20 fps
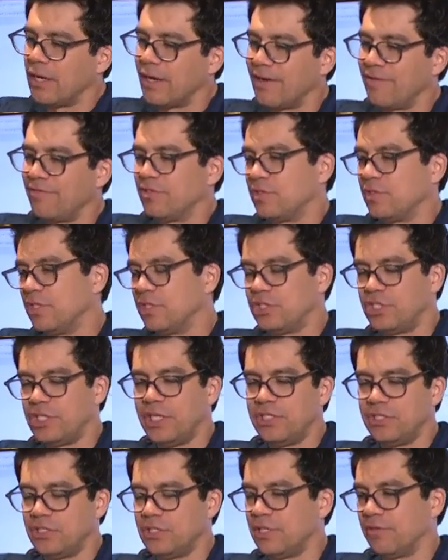Obviously, it
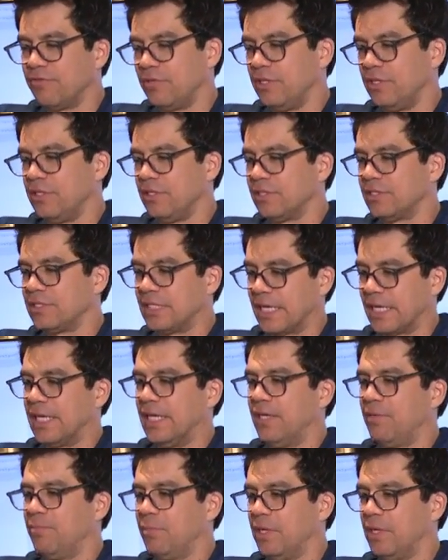changes every
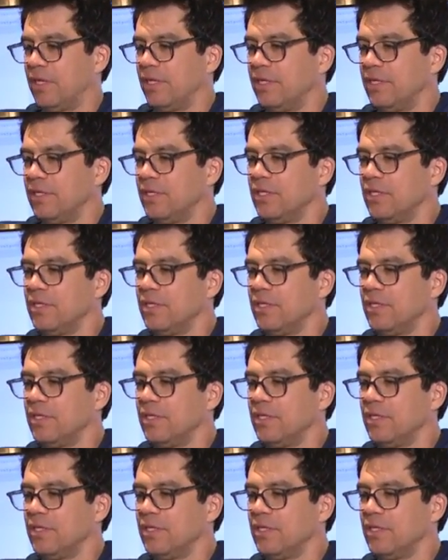second, but